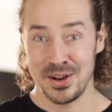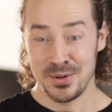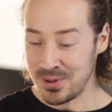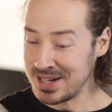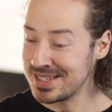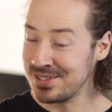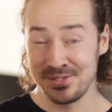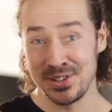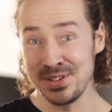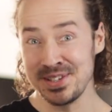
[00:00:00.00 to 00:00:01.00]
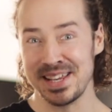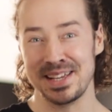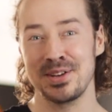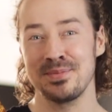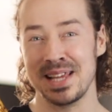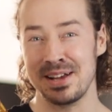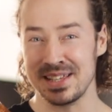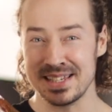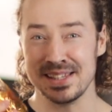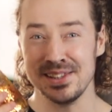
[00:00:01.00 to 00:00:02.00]
When it's infused, it comes out
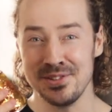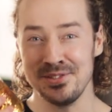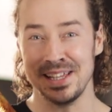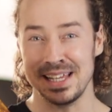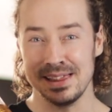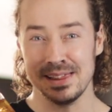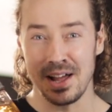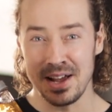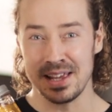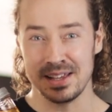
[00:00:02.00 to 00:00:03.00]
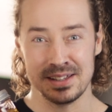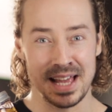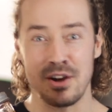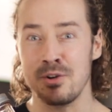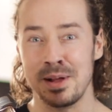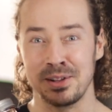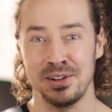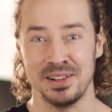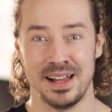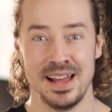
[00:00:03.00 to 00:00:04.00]
this lovely light caramel
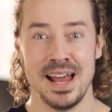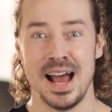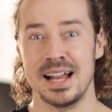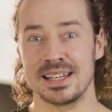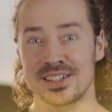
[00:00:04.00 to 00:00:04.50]
colour, and it's